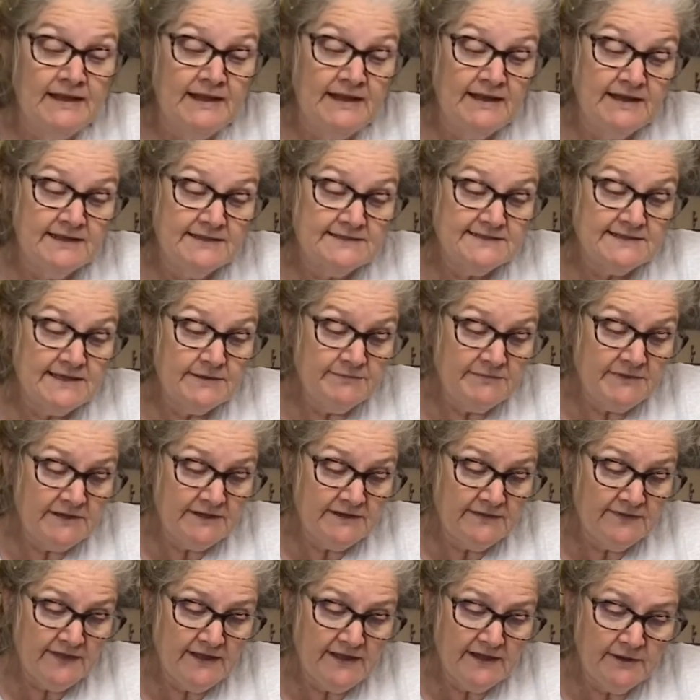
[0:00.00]
Something
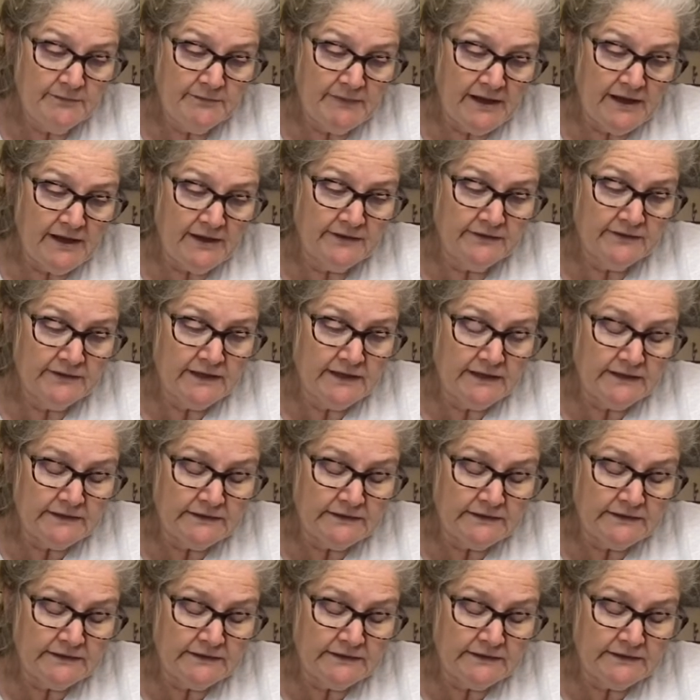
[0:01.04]
to think about.